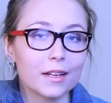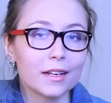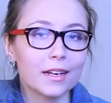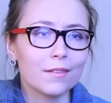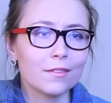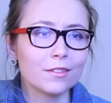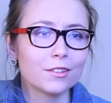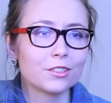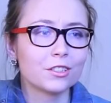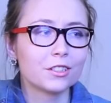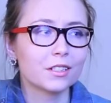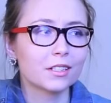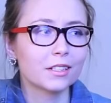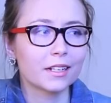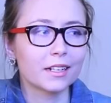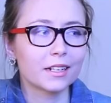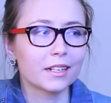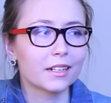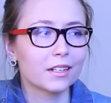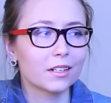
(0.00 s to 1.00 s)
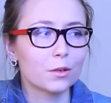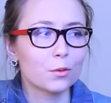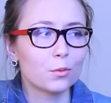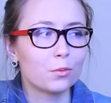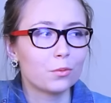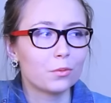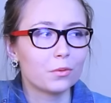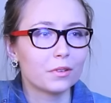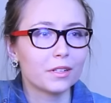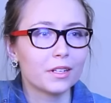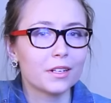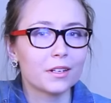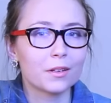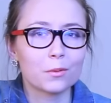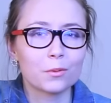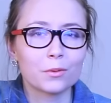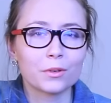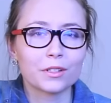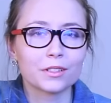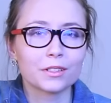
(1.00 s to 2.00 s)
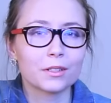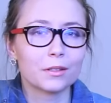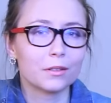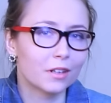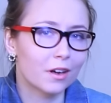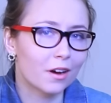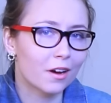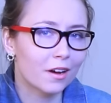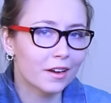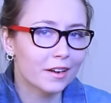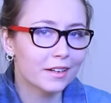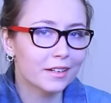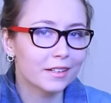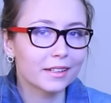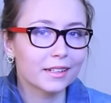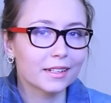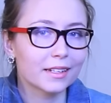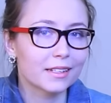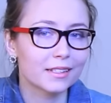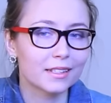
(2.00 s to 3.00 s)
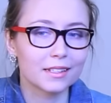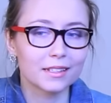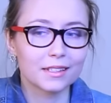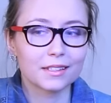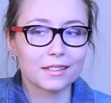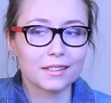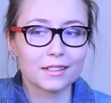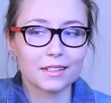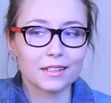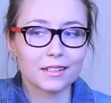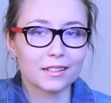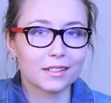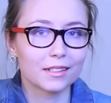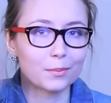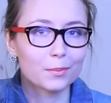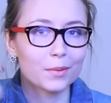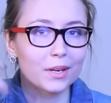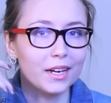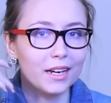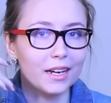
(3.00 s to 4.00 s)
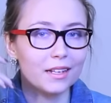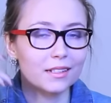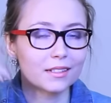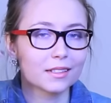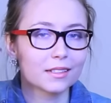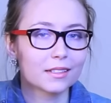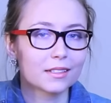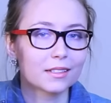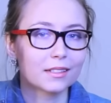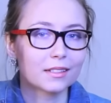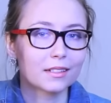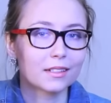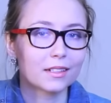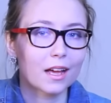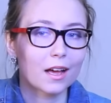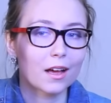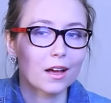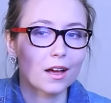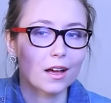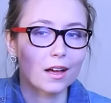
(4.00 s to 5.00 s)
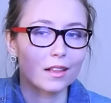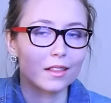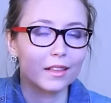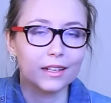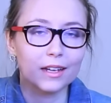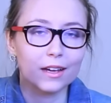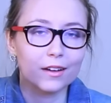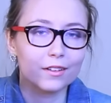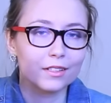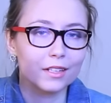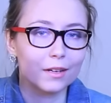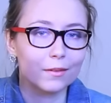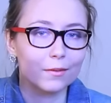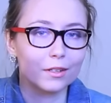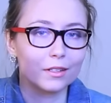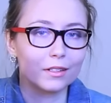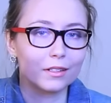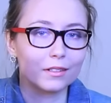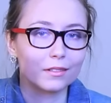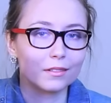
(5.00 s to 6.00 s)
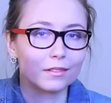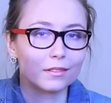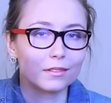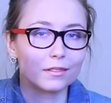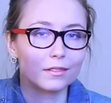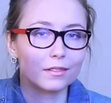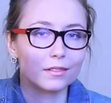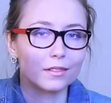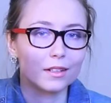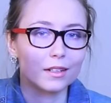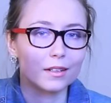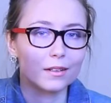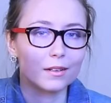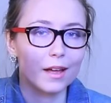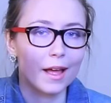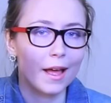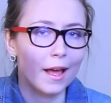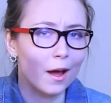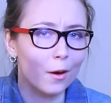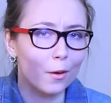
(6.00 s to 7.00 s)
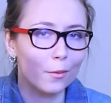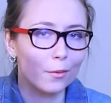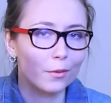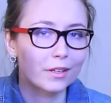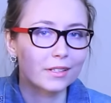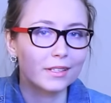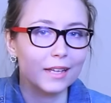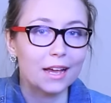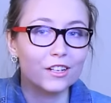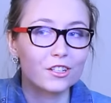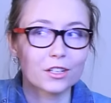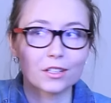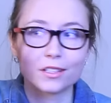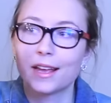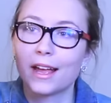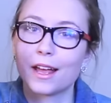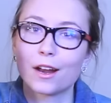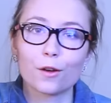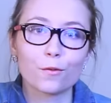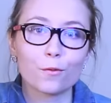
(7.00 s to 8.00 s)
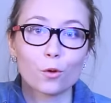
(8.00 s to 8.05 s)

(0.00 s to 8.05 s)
and I was just like, what is going on? Like, is this me? How? Because I just had a